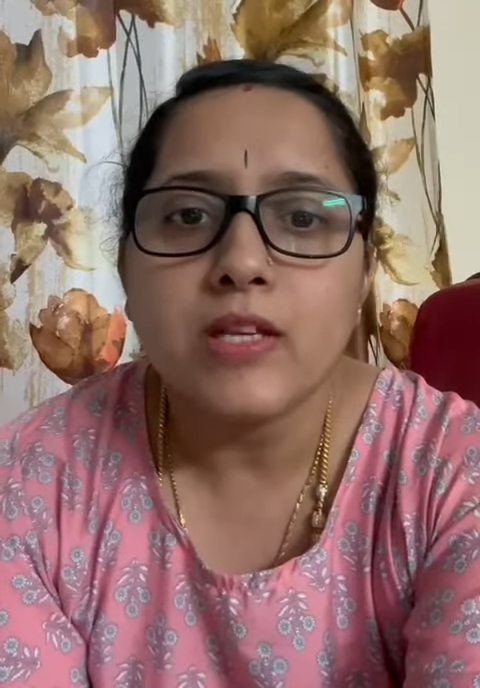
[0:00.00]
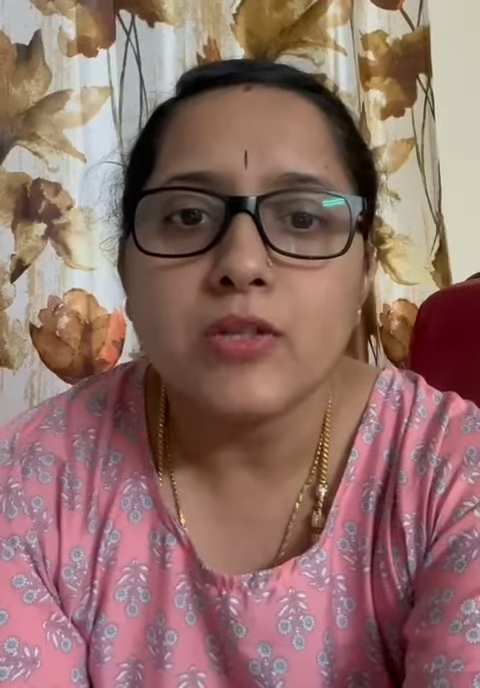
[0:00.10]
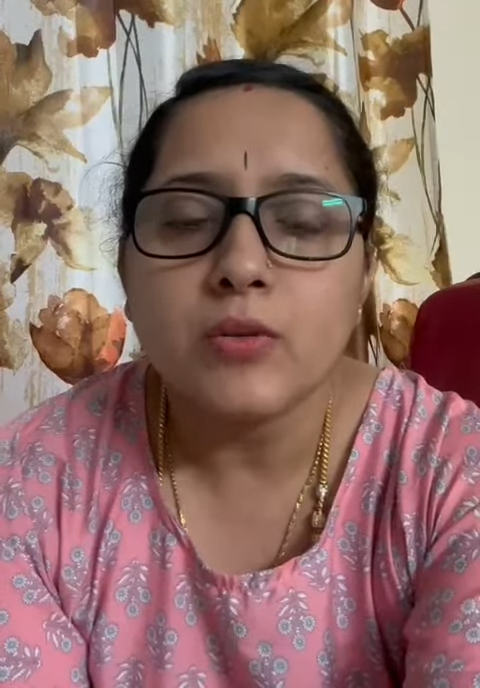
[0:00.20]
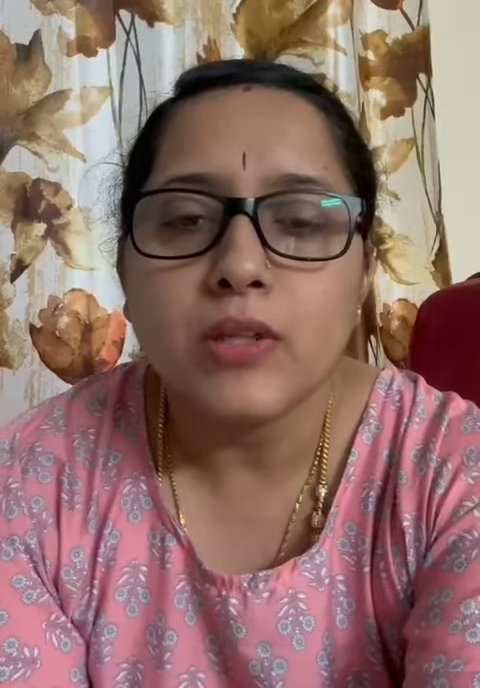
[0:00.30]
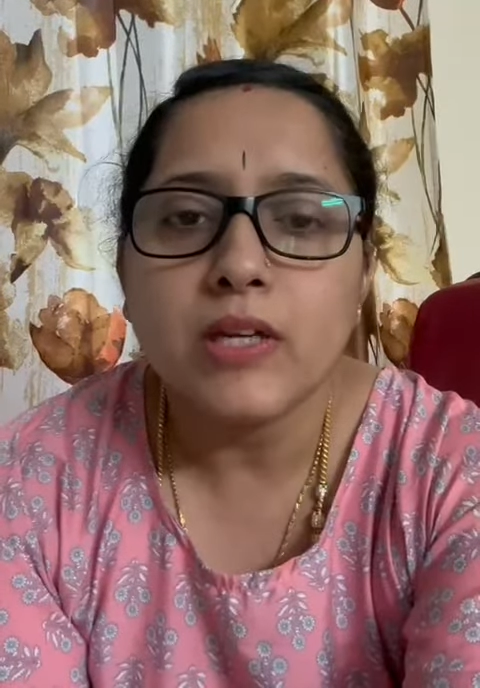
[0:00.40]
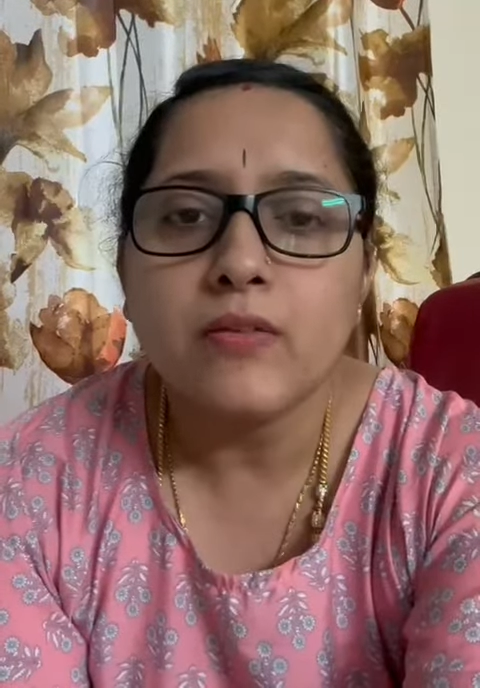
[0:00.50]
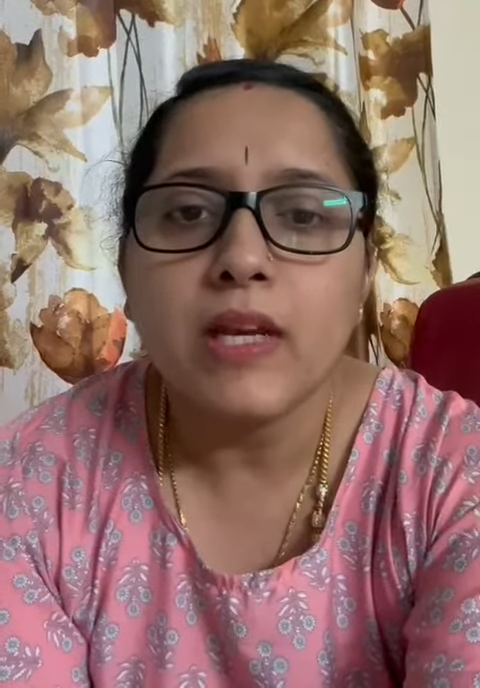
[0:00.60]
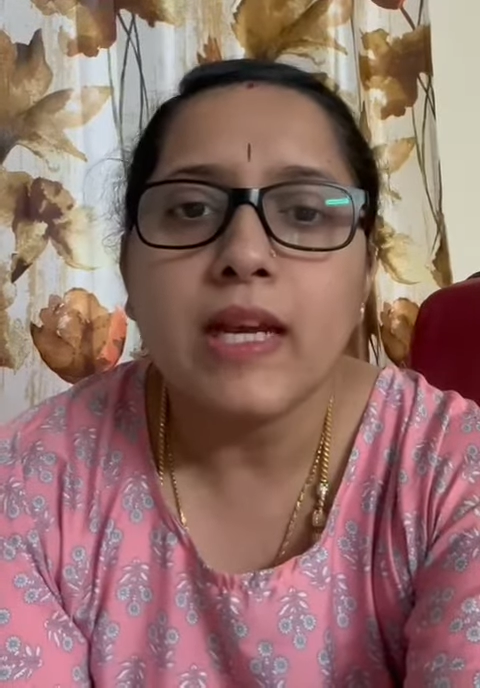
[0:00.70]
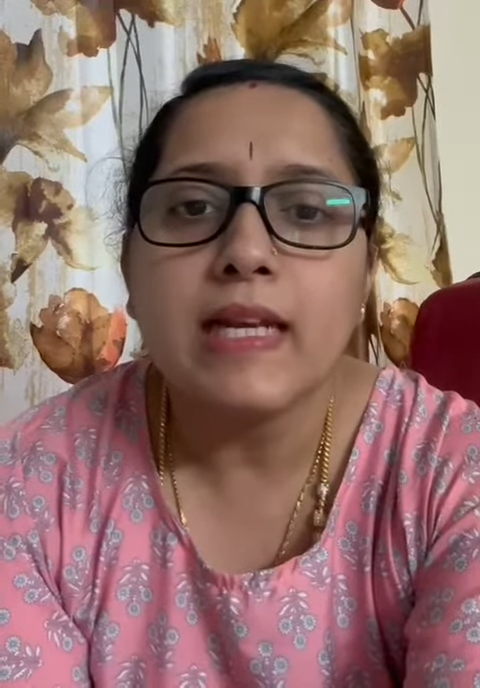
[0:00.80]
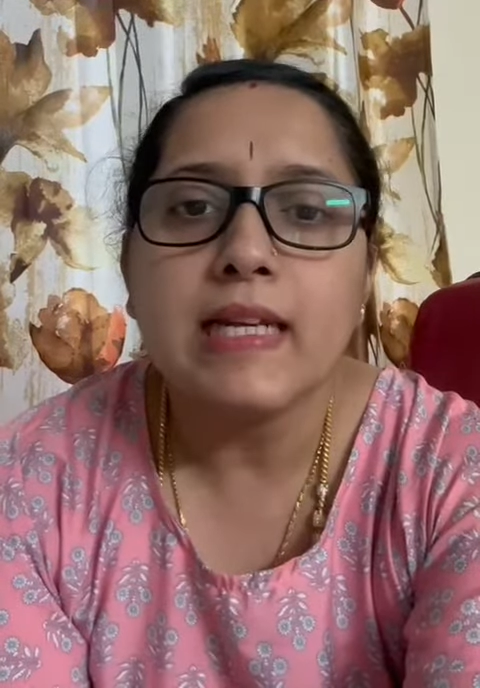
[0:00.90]
so that we
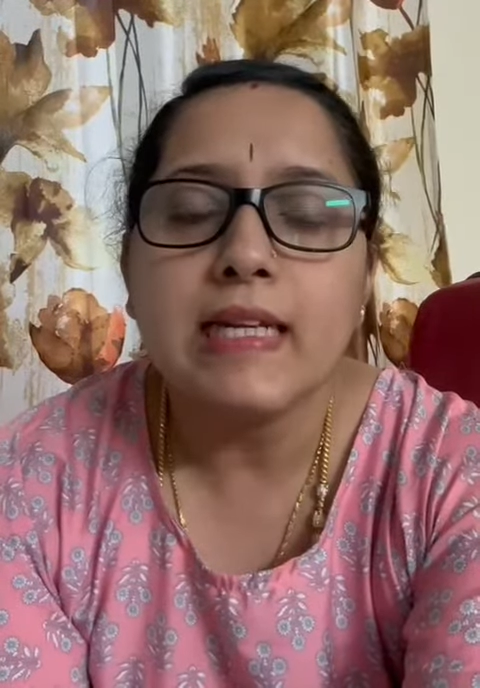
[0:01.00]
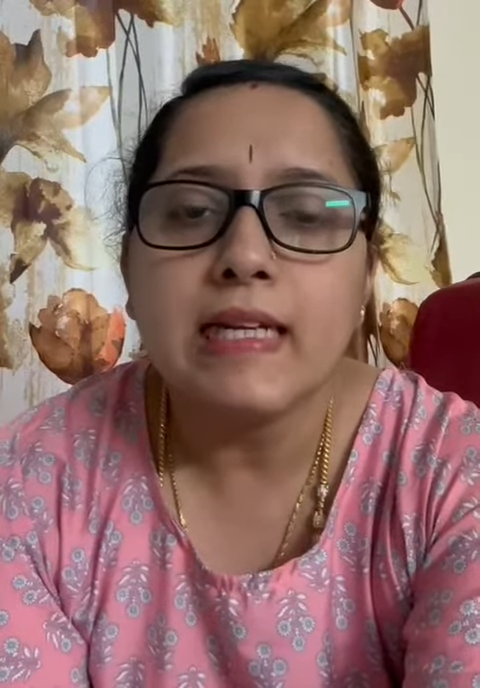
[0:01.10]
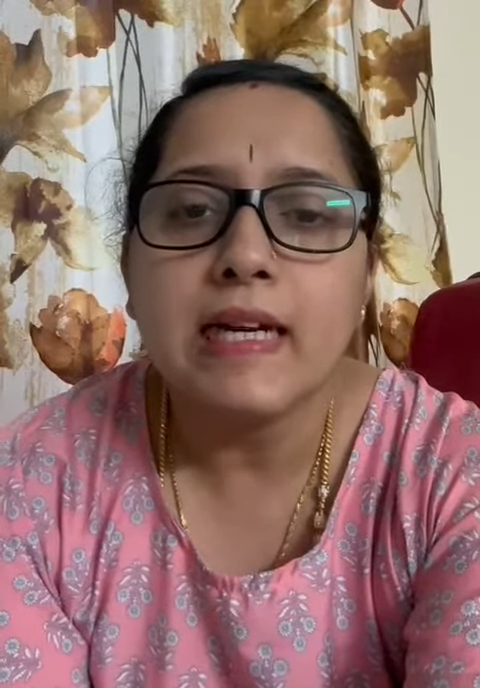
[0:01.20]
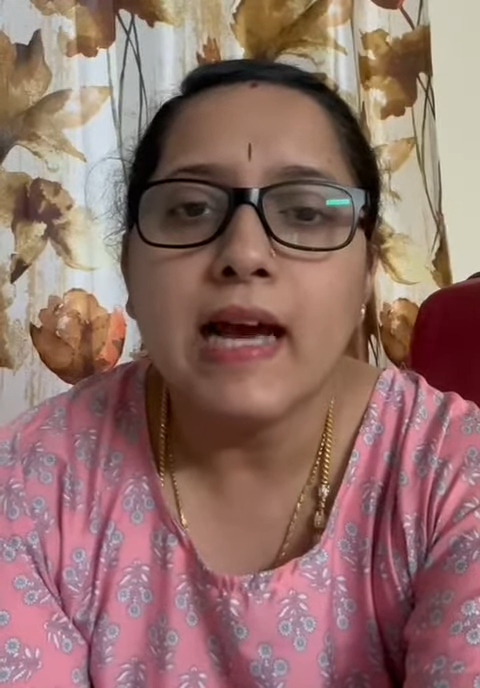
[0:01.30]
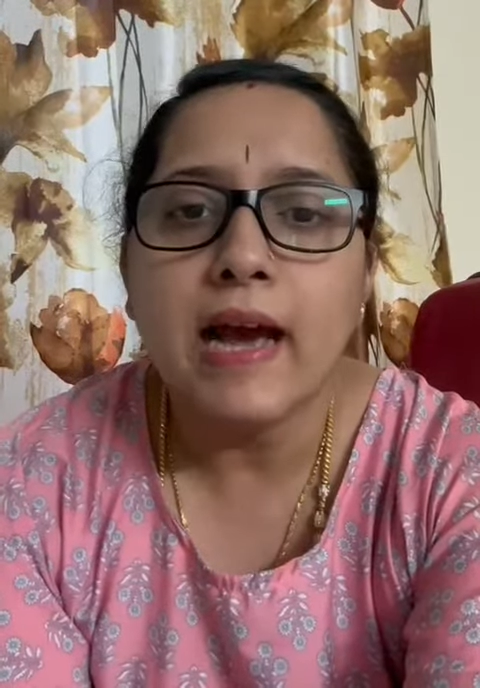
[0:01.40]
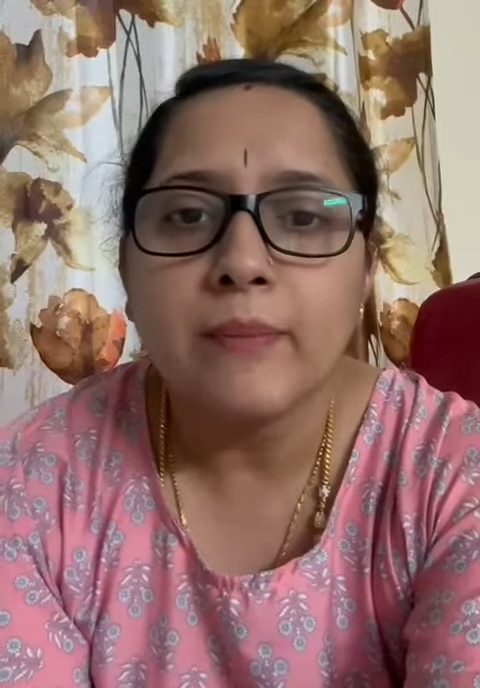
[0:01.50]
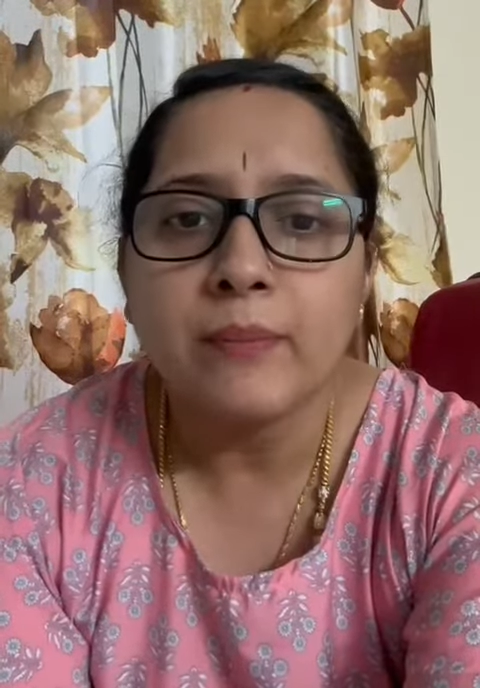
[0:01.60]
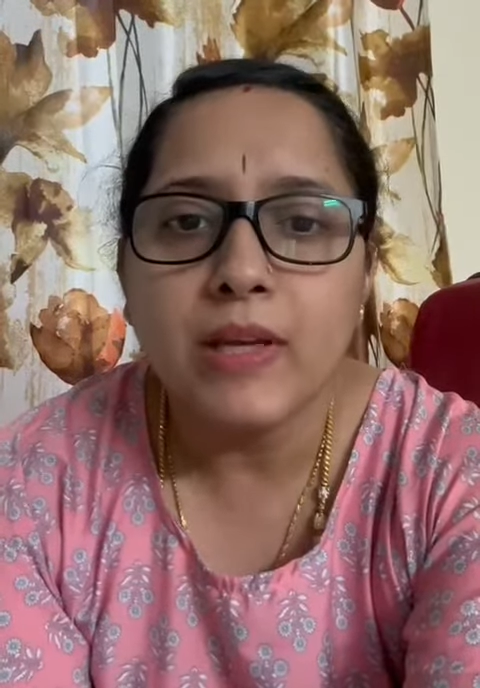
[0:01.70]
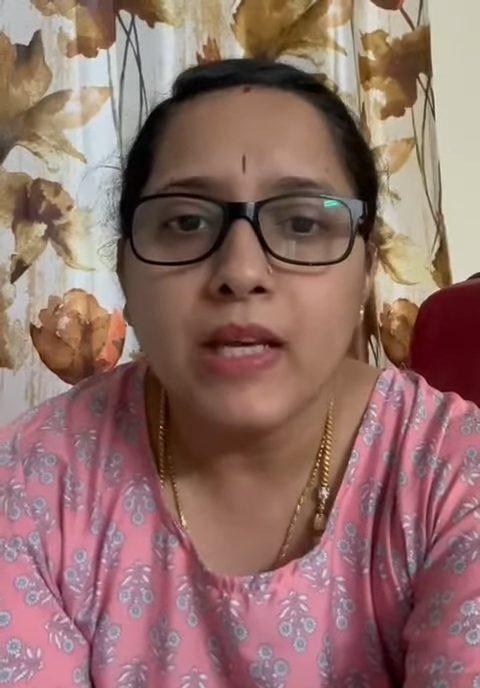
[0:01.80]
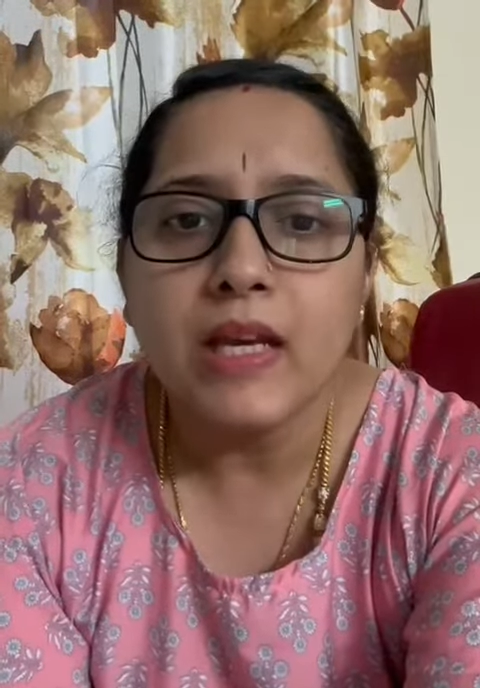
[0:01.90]
can lead a
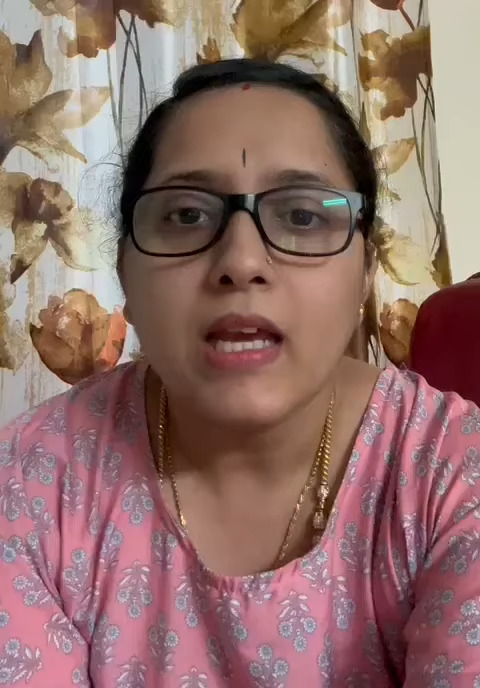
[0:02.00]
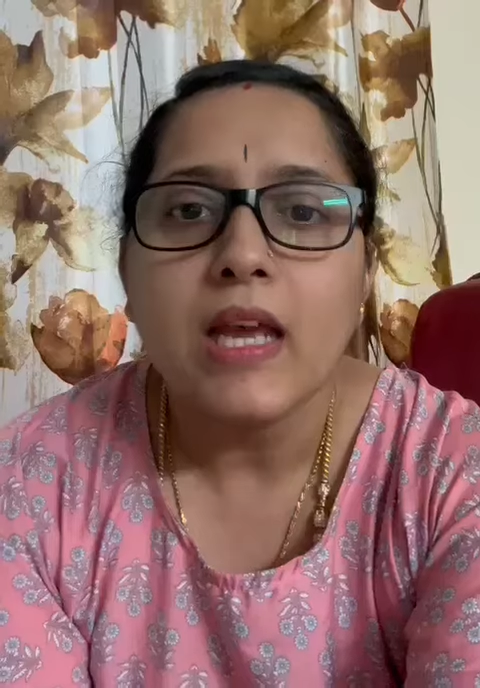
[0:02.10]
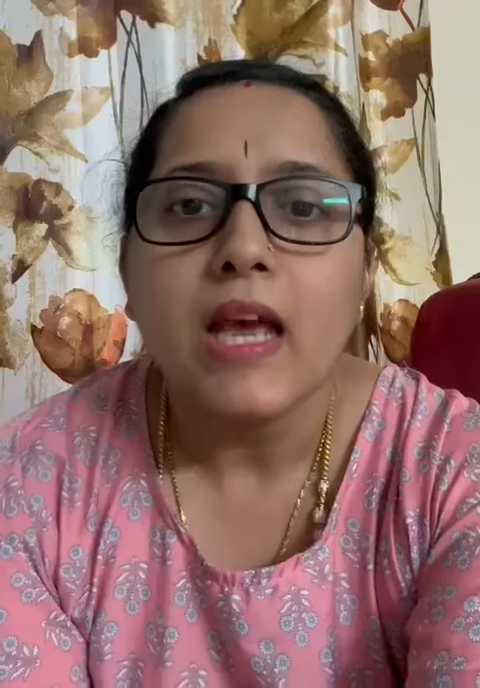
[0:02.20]
happy